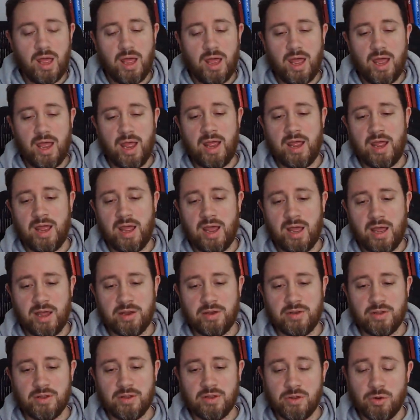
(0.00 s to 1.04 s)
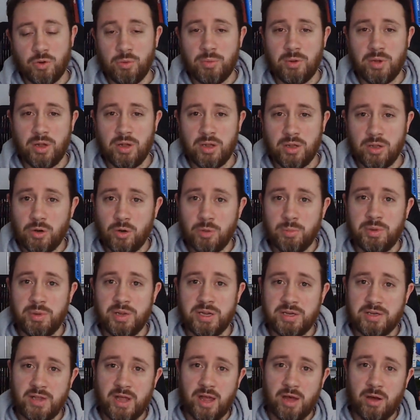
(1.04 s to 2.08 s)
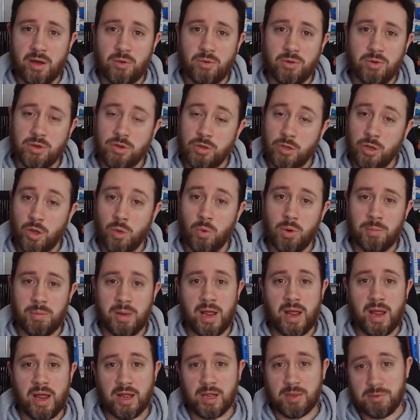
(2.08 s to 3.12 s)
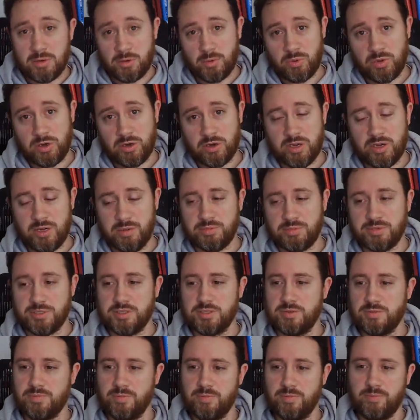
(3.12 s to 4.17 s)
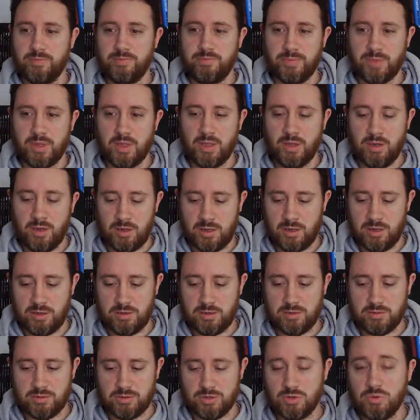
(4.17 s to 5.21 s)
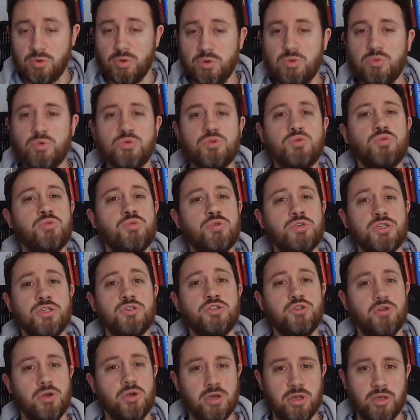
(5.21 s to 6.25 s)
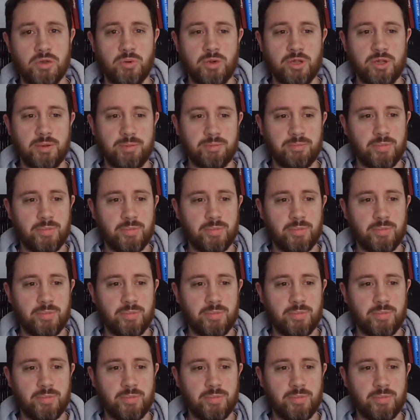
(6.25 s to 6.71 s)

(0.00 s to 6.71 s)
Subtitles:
And a little bit down lower back between her hips. So we're still struggling with it.